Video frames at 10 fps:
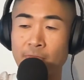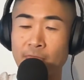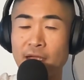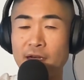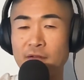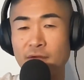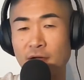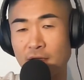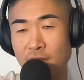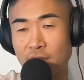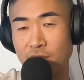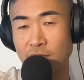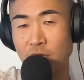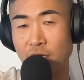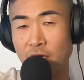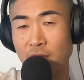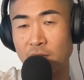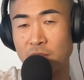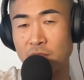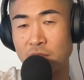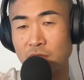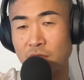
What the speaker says: 9 to 5 jobs,